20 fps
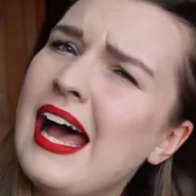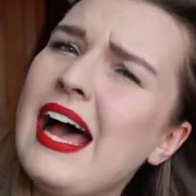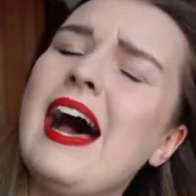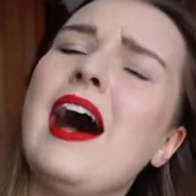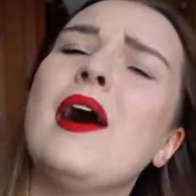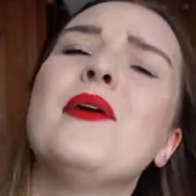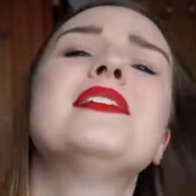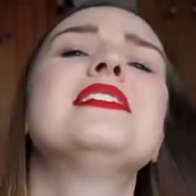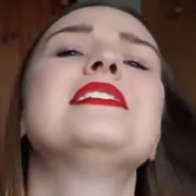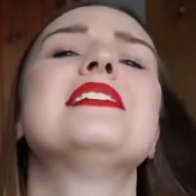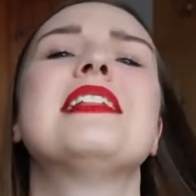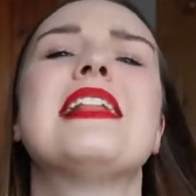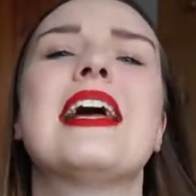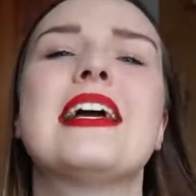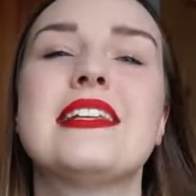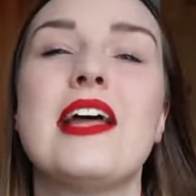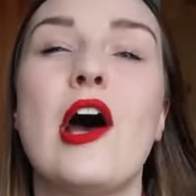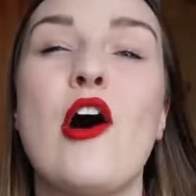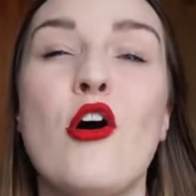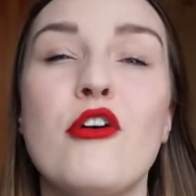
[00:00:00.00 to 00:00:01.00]
I want like
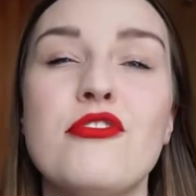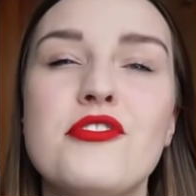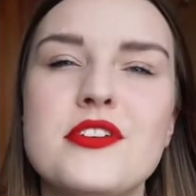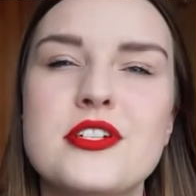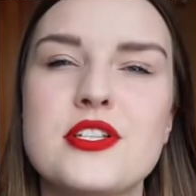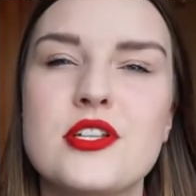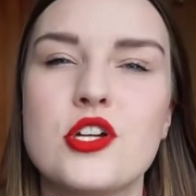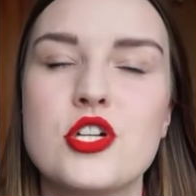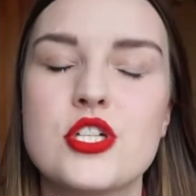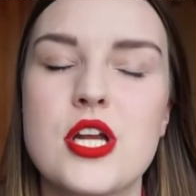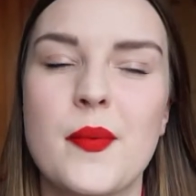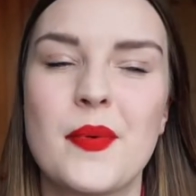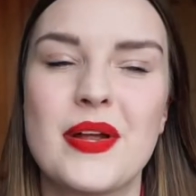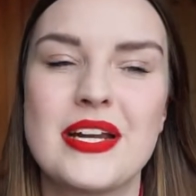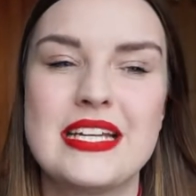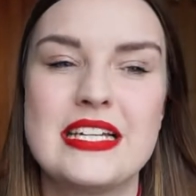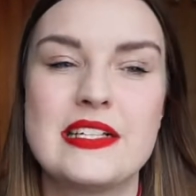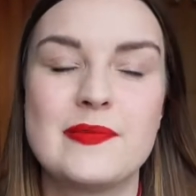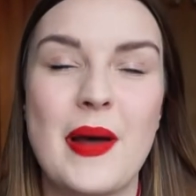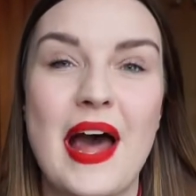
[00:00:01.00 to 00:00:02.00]
the author is not
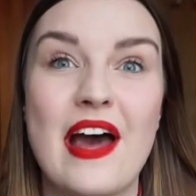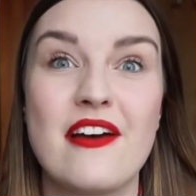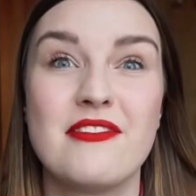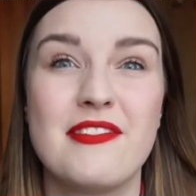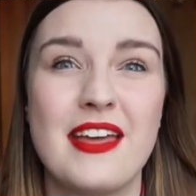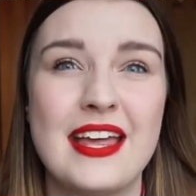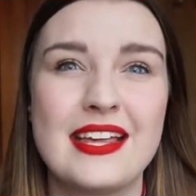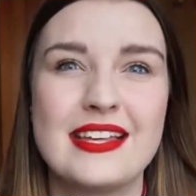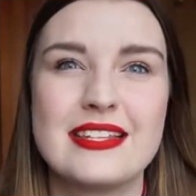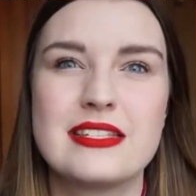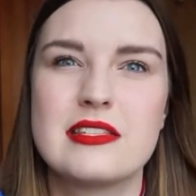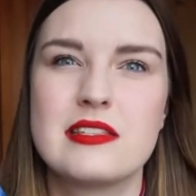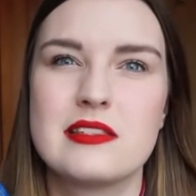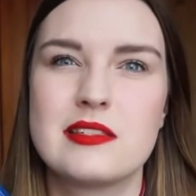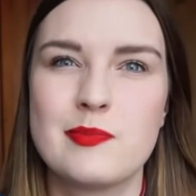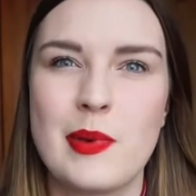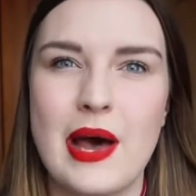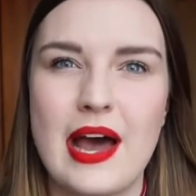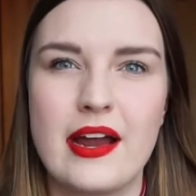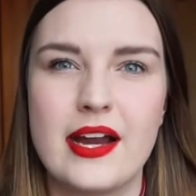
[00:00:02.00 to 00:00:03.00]
Japanese, but I think it's
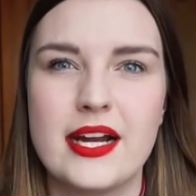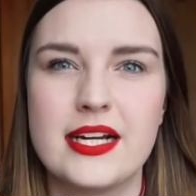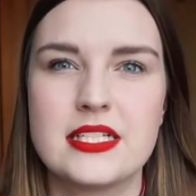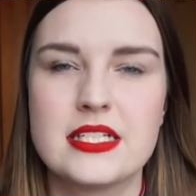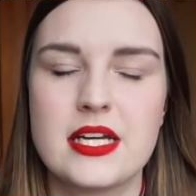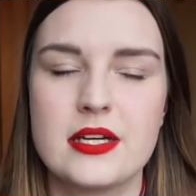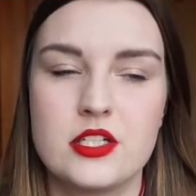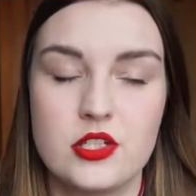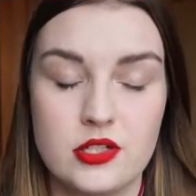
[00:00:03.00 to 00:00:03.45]
inspired.